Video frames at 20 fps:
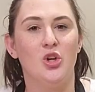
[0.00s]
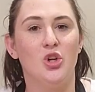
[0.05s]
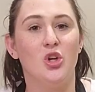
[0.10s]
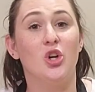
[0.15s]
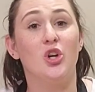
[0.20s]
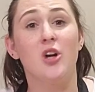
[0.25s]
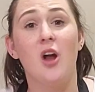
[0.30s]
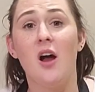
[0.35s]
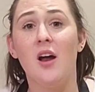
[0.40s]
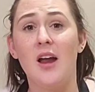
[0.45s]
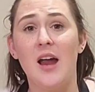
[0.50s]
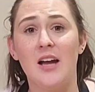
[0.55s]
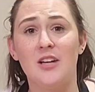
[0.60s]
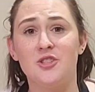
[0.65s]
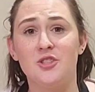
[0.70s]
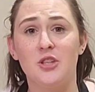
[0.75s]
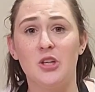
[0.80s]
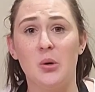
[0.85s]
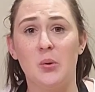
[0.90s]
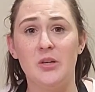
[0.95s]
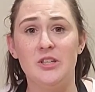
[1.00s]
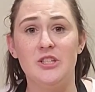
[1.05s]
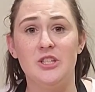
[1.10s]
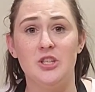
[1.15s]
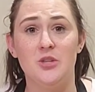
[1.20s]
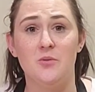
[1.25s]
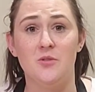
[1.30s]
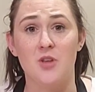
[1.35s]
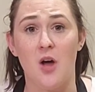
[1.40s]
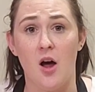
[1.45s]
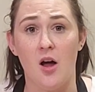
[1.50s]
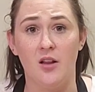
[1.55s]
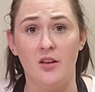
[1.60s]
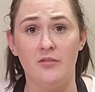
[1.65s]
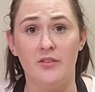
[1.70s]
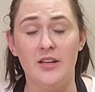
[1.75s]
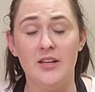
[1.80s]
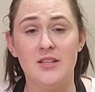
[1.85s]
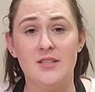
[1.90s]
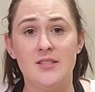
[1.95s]
You're not actually going to use all
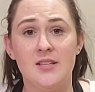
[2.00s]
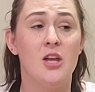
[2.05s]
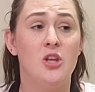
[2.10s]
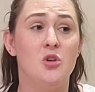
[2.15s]
of it.